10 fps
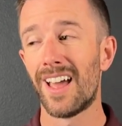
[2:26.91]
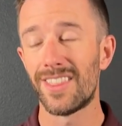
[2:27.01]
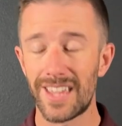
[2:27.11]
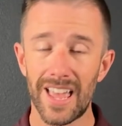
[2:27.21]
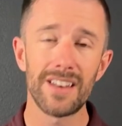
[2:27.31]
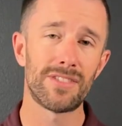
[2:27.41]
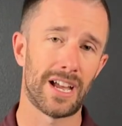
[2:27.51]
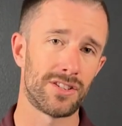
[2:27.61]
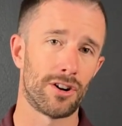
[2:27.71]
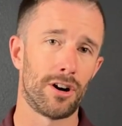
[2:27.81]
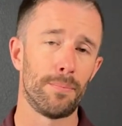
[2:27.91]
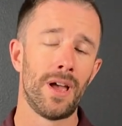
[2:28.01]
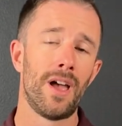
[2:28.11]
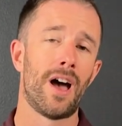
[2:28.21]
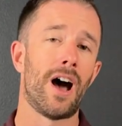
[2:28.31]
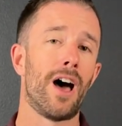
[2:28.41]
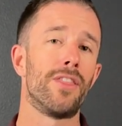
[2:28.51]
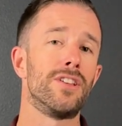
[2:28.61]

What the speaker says: at the end of that term, the